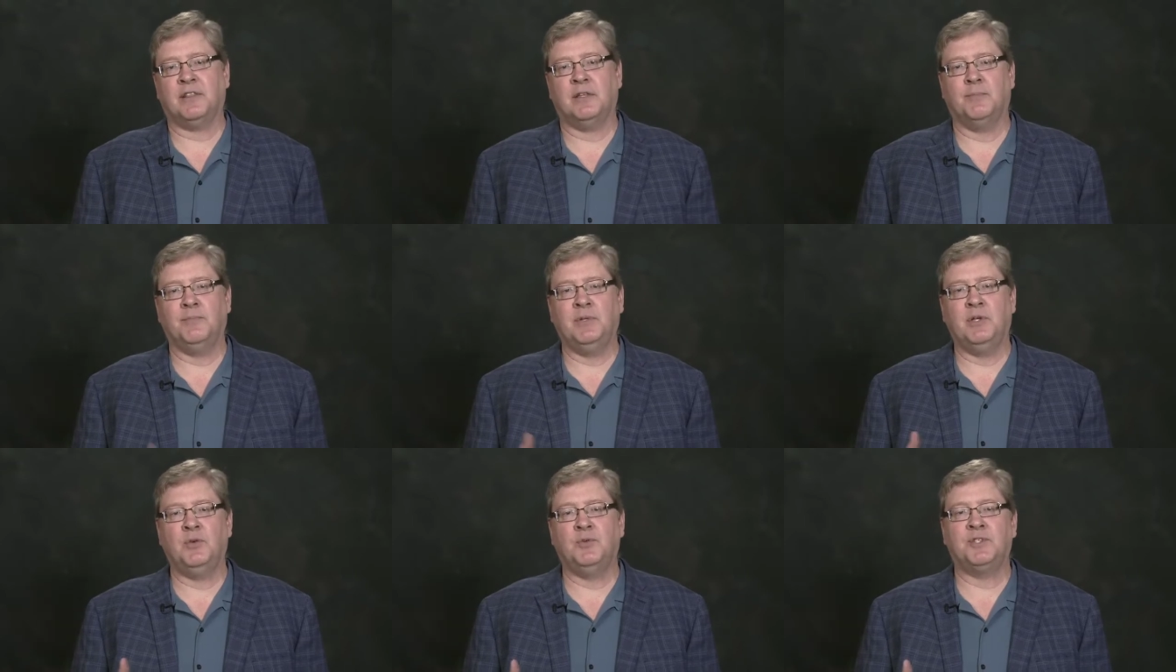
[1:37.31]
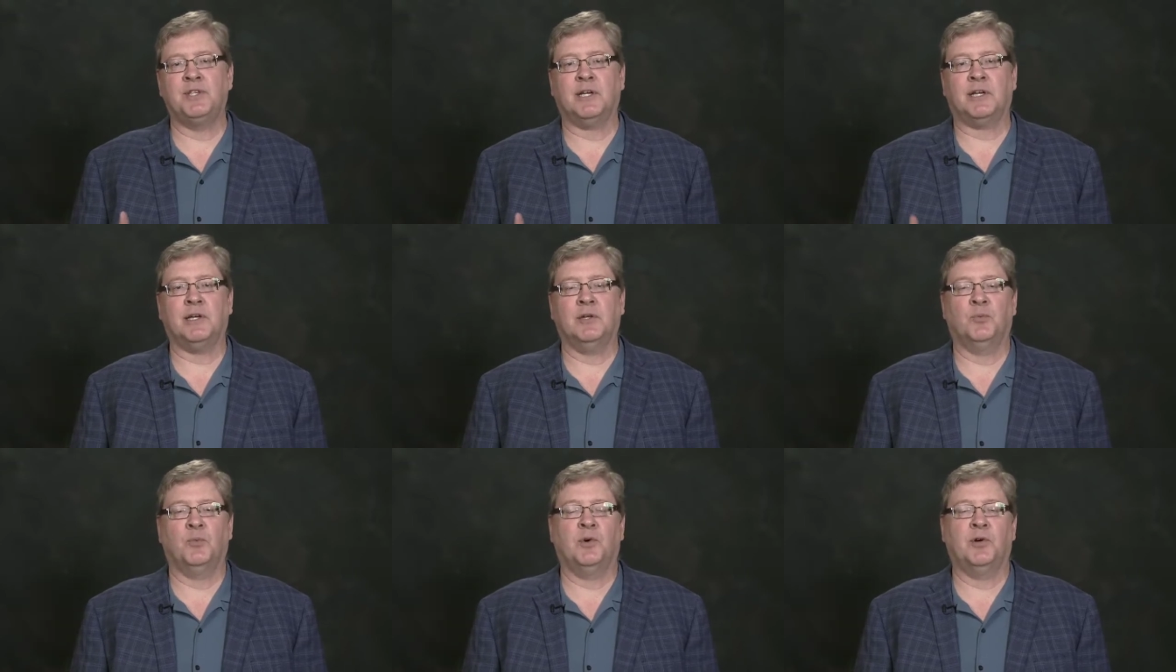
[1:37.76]
the
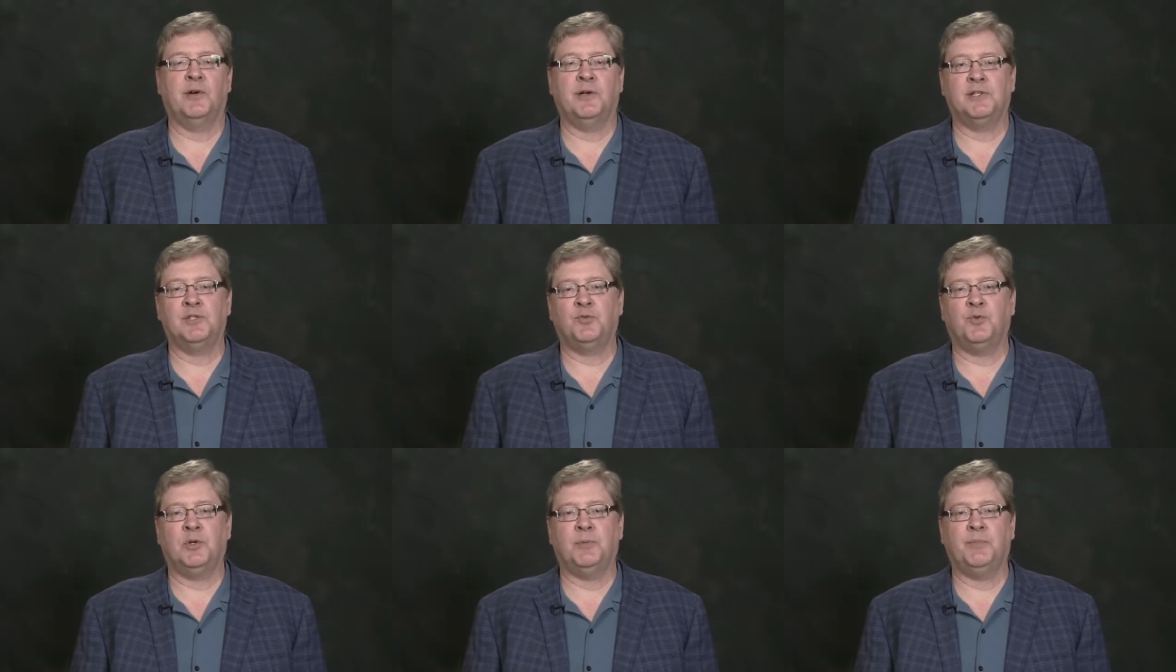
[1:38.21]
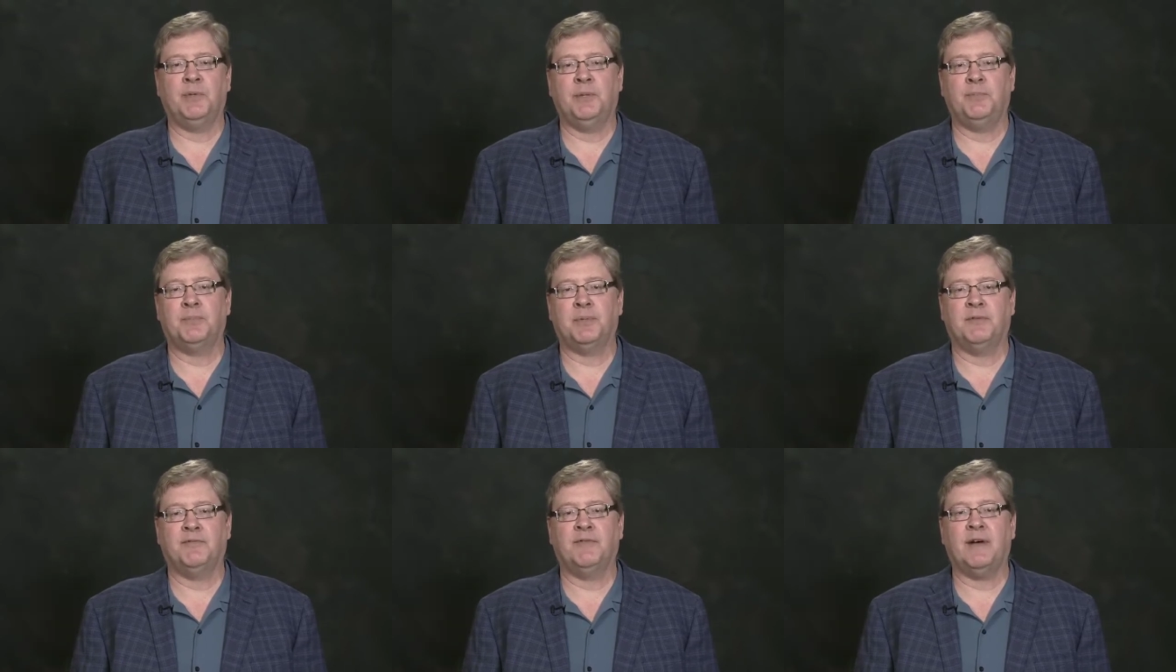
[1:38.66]
music and words would be
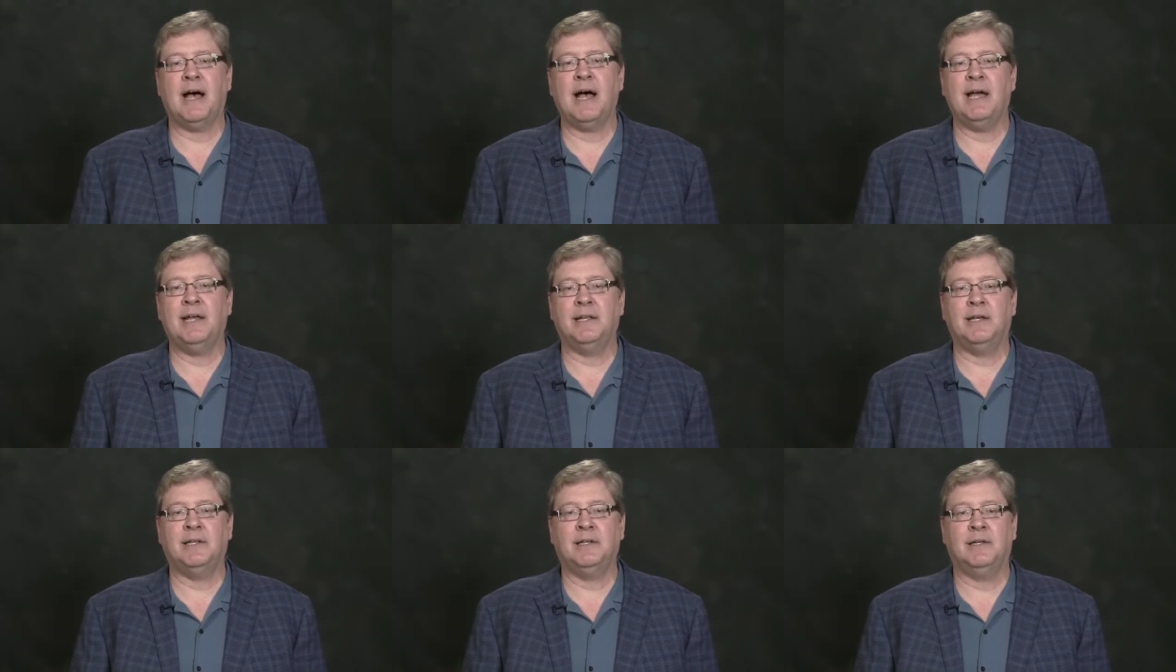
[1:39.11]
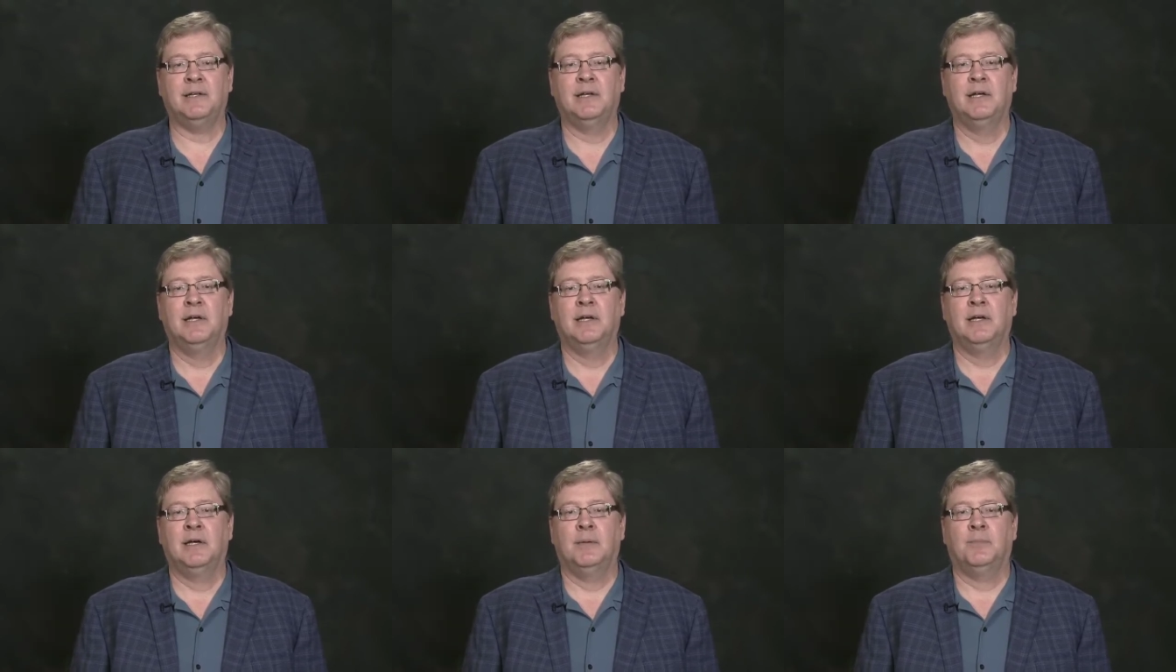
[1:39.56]
provided
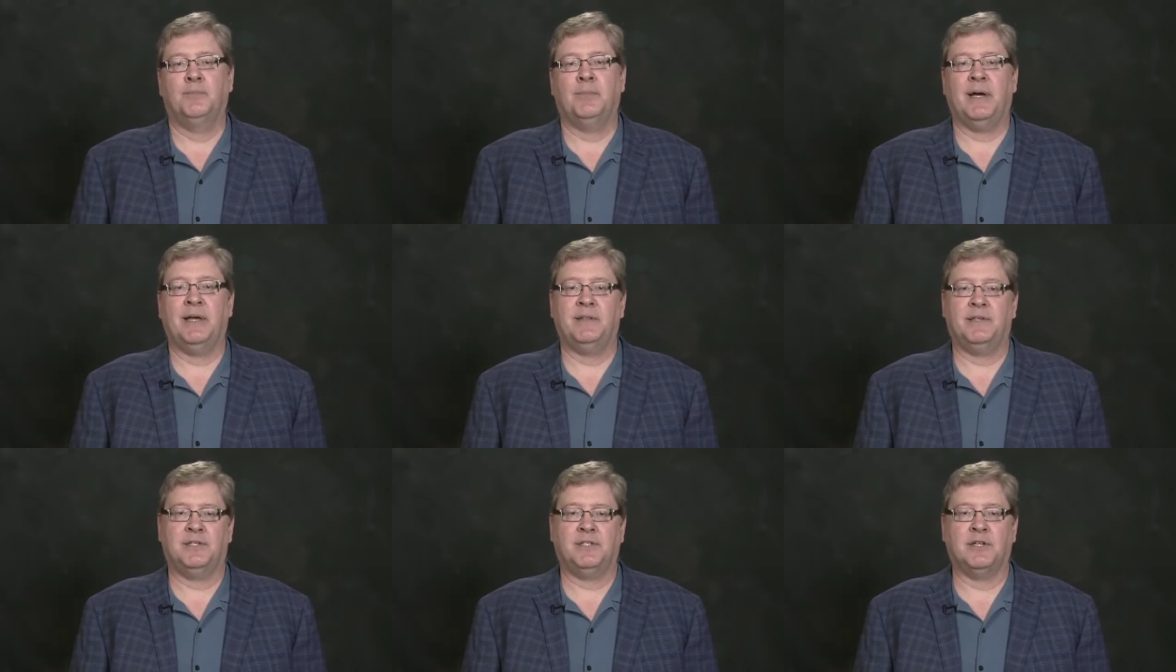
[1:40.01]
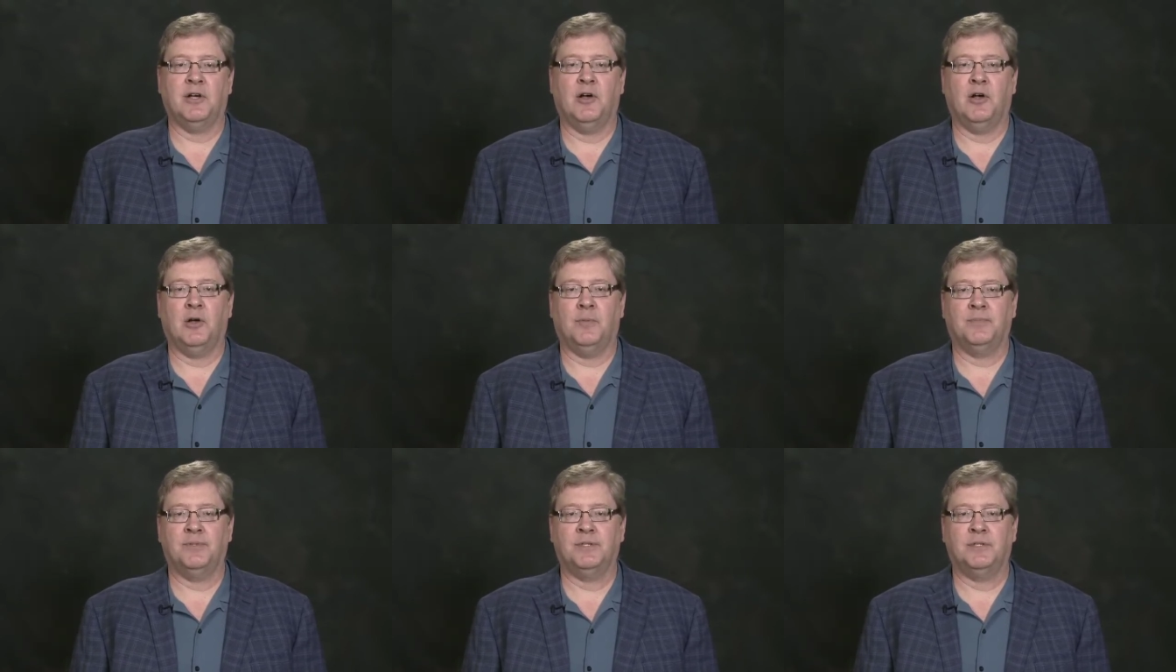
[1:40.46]
by the
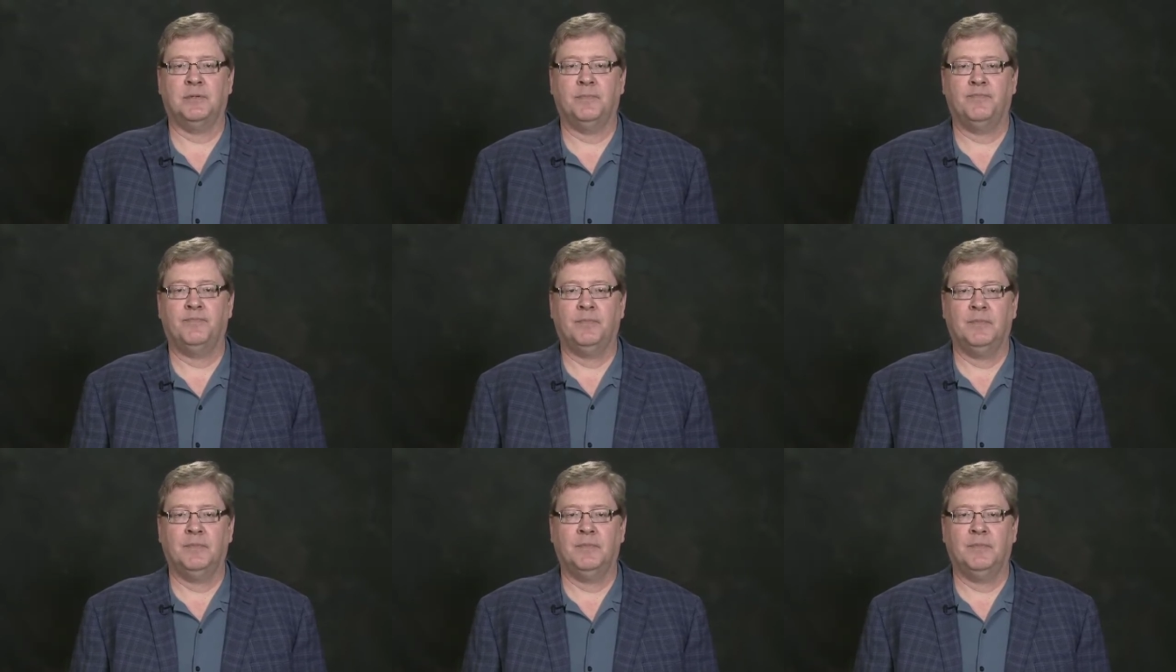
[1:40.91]
Psalms.